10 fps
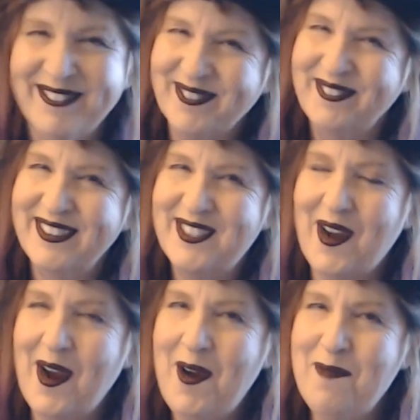So
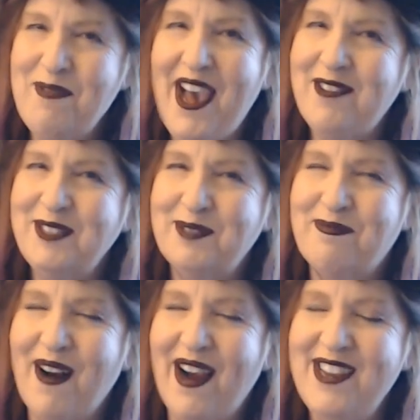I hope you have as
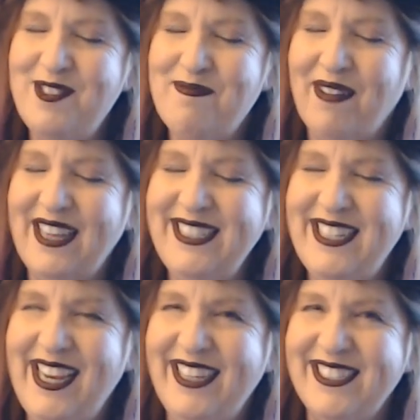bright of a blessed
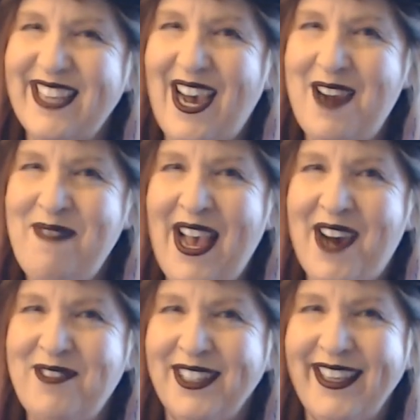day as I'm
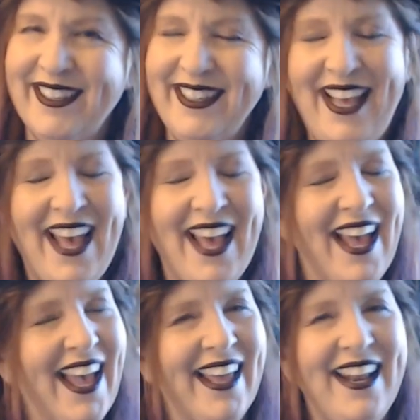having.
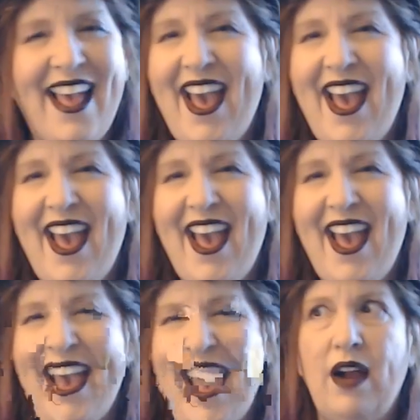And
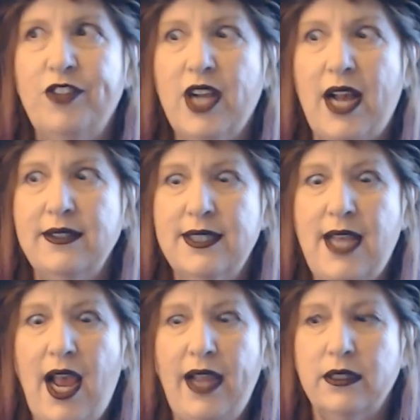I forgot to
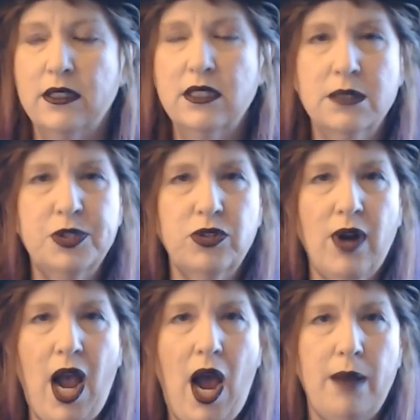say,
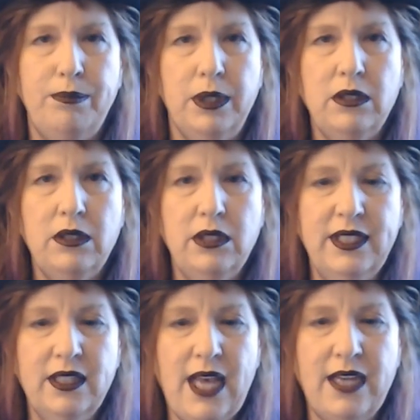subscribe and
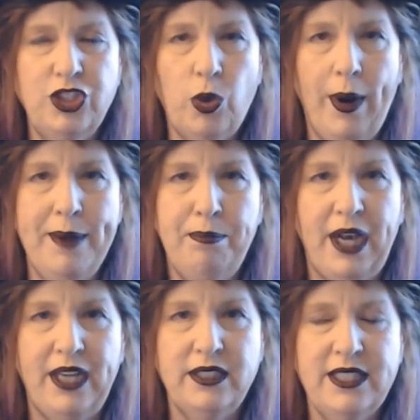hit that join
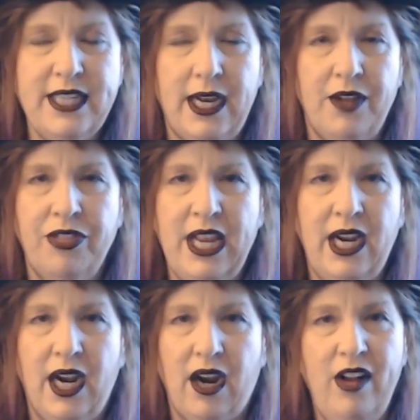button down
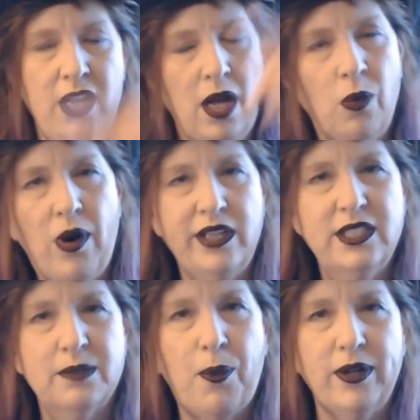there. Want to
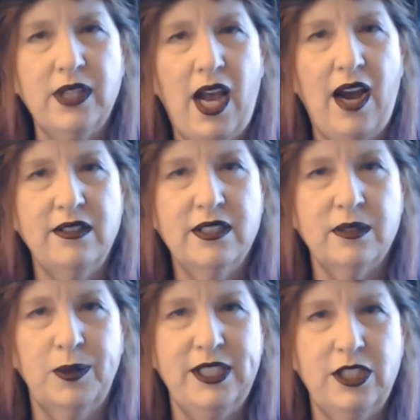support the House of
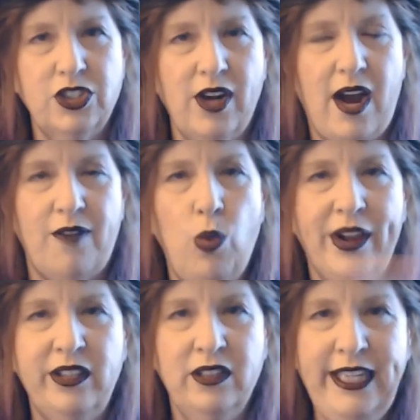Witchcraft? Want
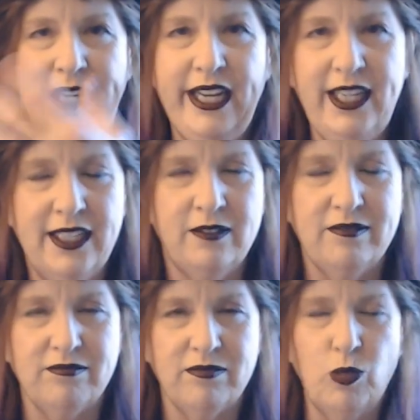to lean
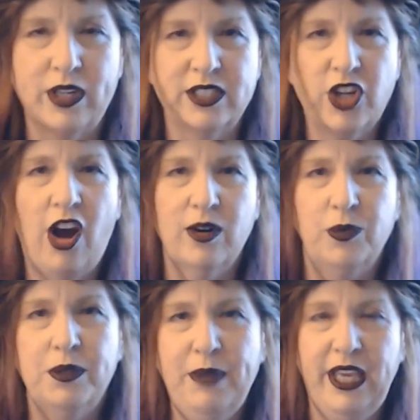in? Want to talk with
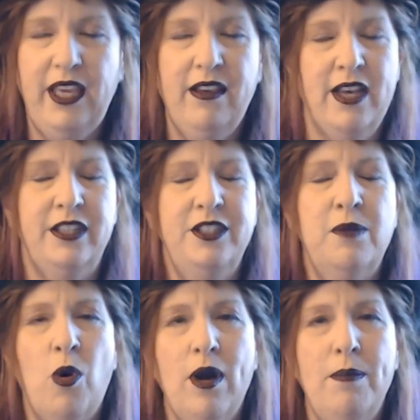me? Know
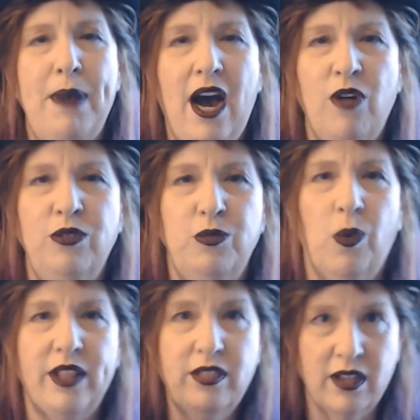more about
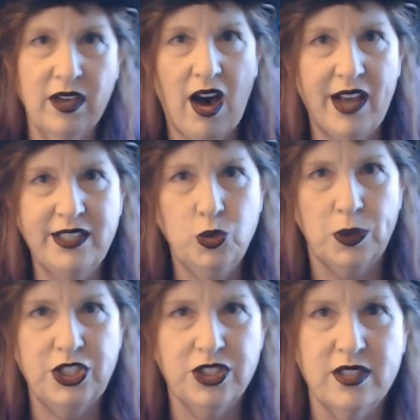what the Cottage
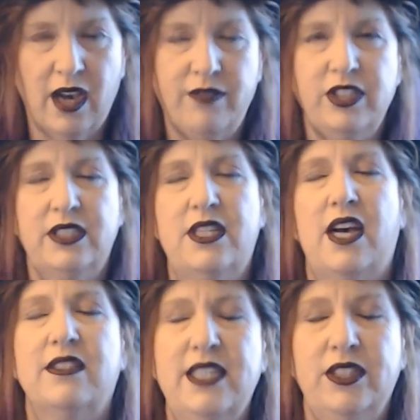Witches Coven
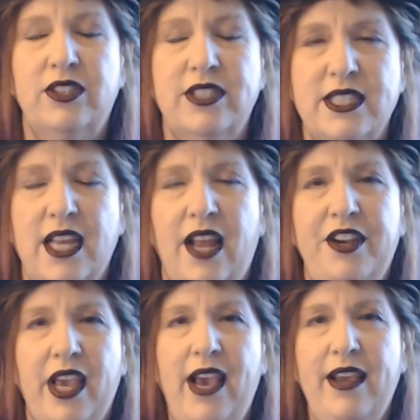does here in San
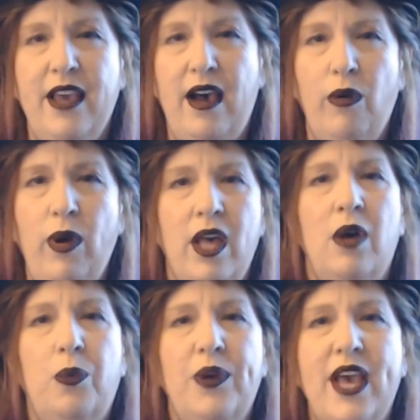Diego?
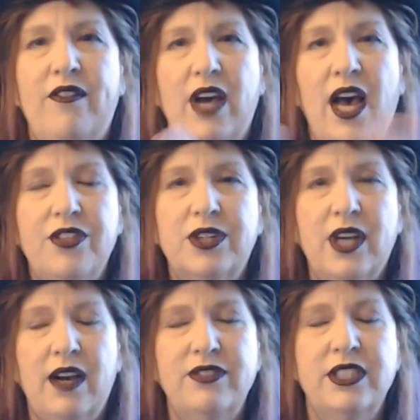We have other
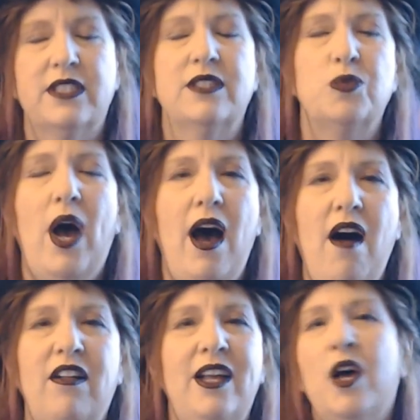covens as
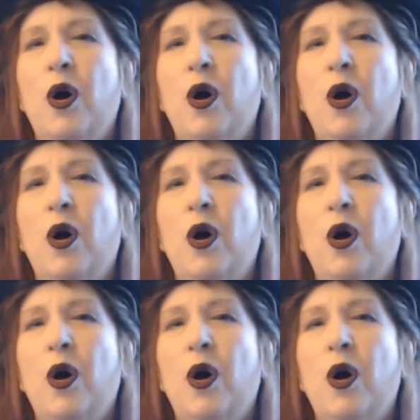well.